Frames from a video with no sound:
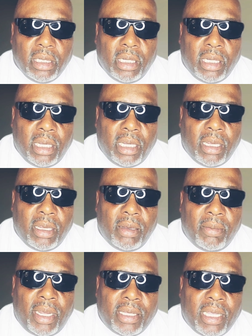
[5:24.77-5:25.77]
And
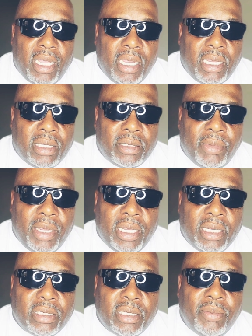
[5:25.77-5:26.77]
my thing is, man,
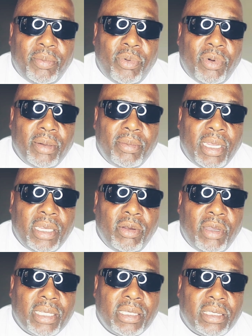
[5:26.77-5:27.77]
at some point, man, you
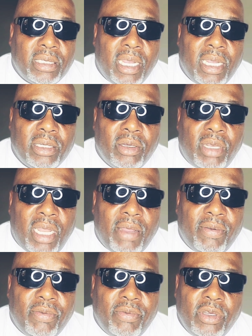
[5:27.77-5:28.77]
got to change your
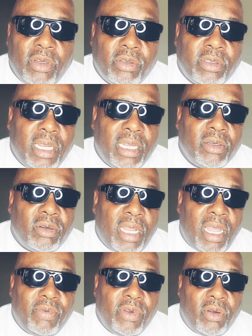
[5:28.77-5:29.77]
life. If you don't change your
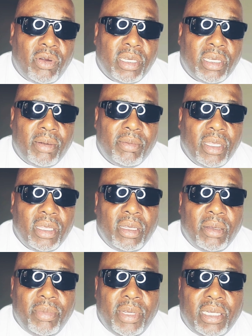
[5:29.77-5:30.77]
life, you're gonna end up
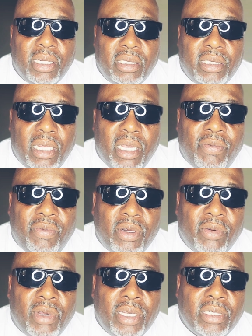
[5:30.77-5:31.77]
being in jail for the
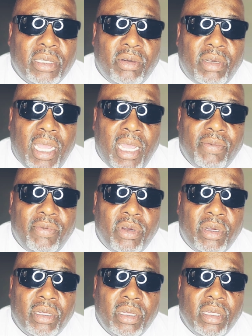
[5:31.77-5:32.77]
rest of your life,
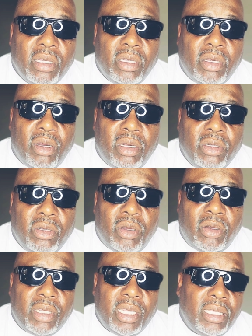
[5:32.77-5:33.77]
or you're
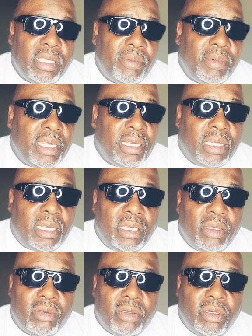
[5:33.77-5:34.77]
gonna end up getting
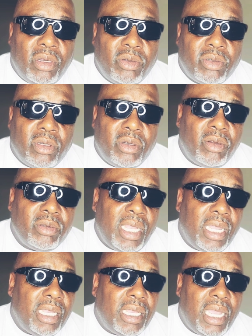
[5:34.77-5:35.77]
killed, you know. So don't
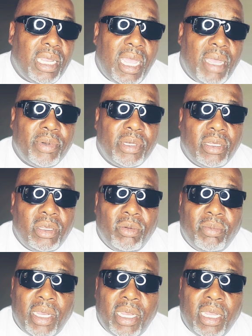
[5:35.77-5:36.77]
think it can't happen to you,
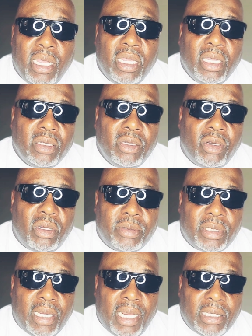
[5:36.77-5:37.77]
man. You know
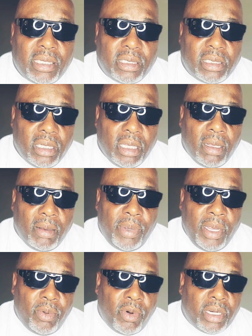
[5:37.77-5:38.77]
what I'm saying?
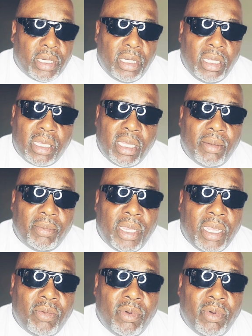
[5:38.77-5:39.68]
People ought to look up, man.